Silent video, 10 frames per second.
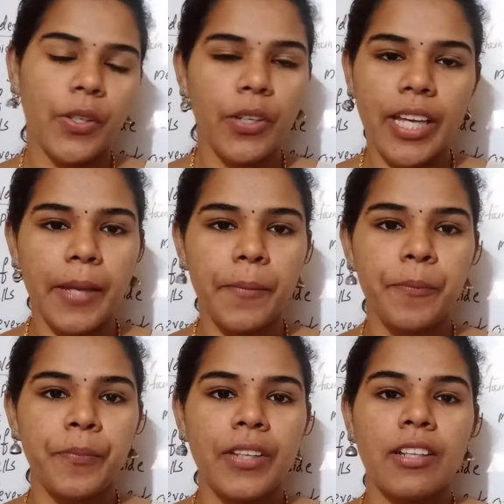Okay,
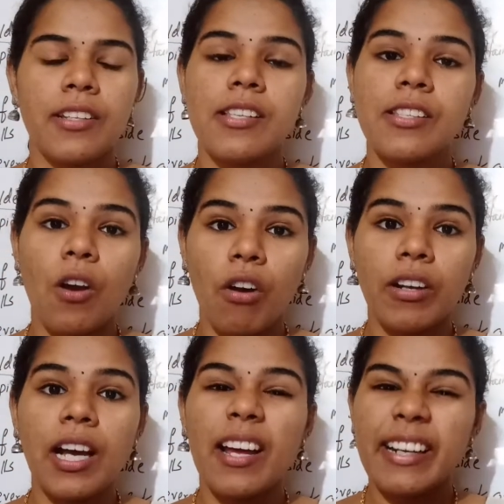this
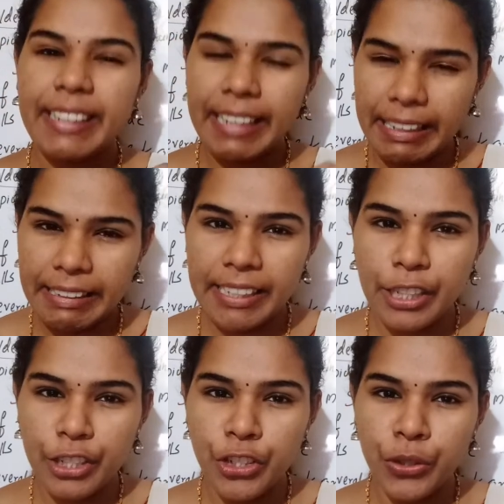cork are dead
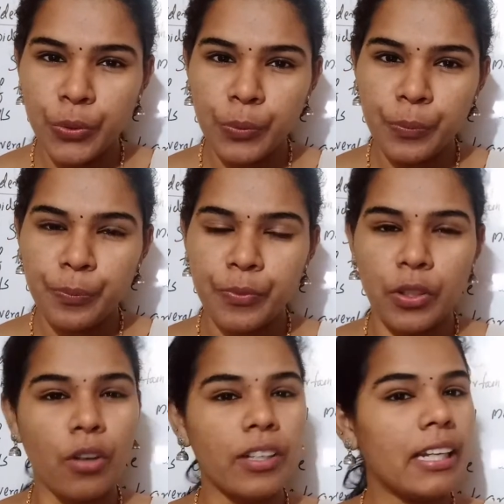tissue,
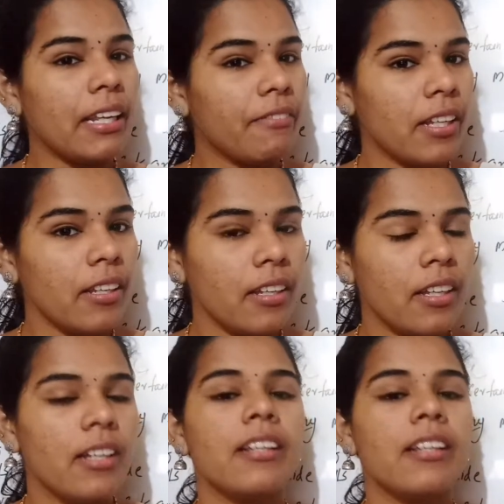not living.